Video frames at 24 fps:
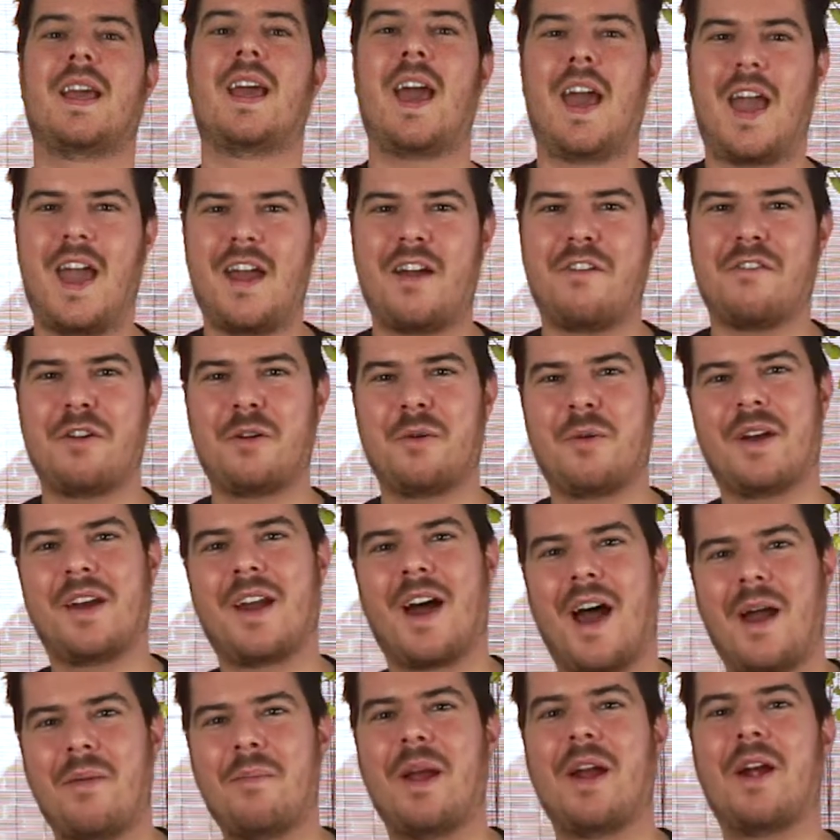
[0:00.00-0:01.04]
Hey everyone,
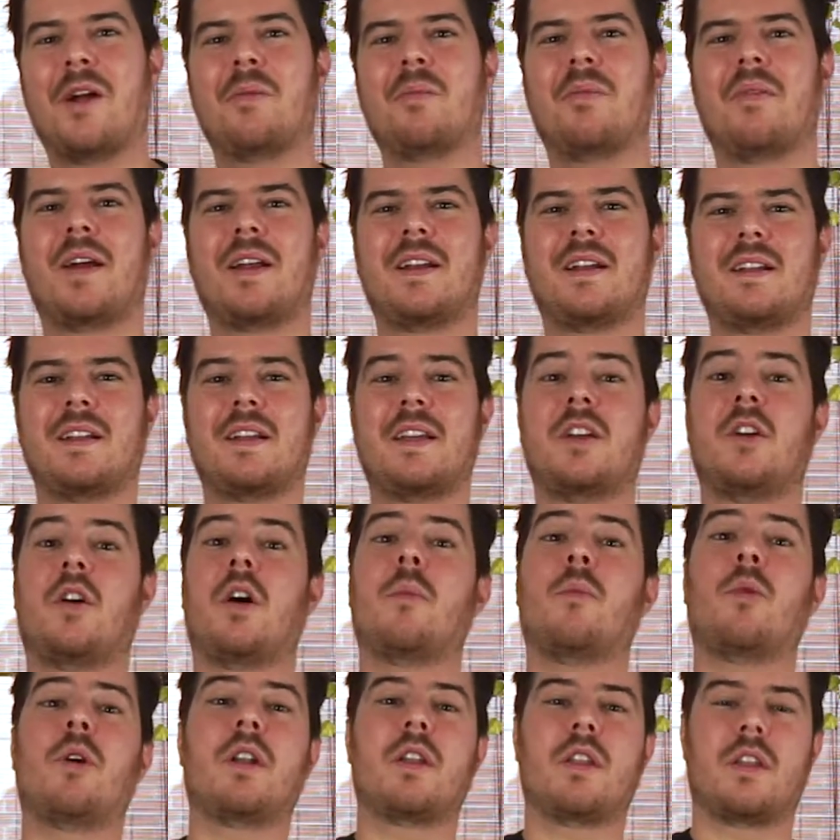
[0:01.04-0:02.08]
I'm Aaron Brandolino. I'm
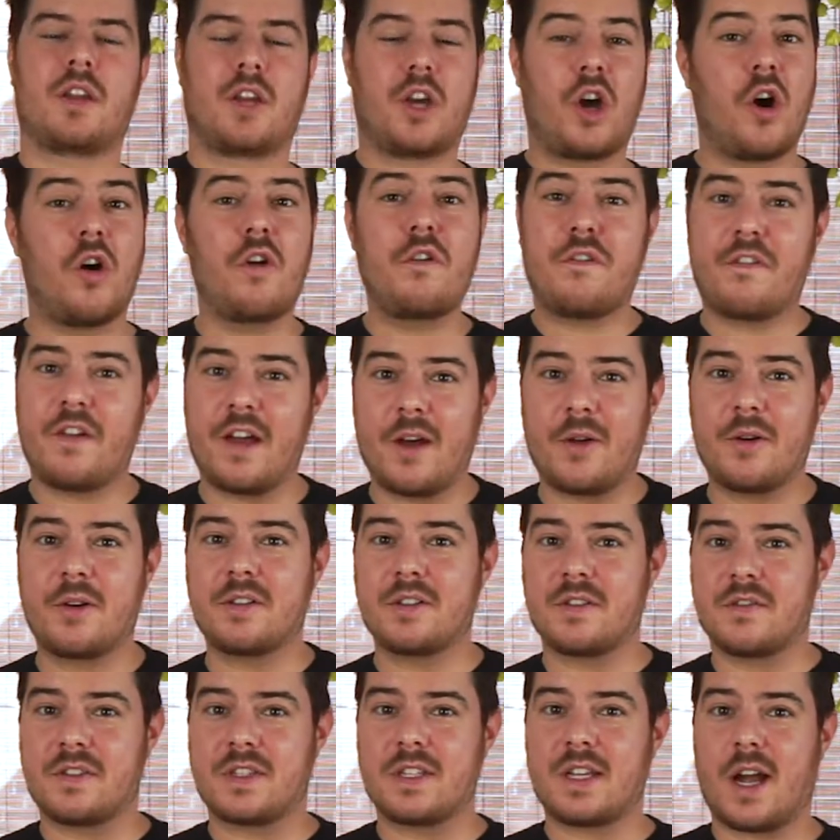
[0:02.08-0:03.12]
one of the co-founders of
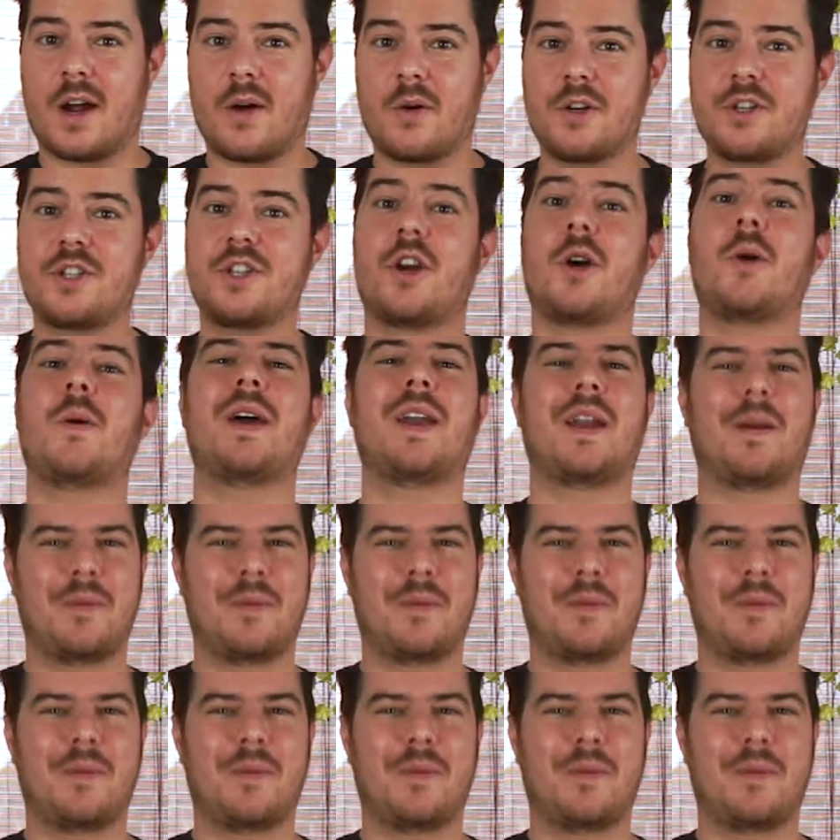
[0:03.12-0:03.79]
SOURJOE, and I'm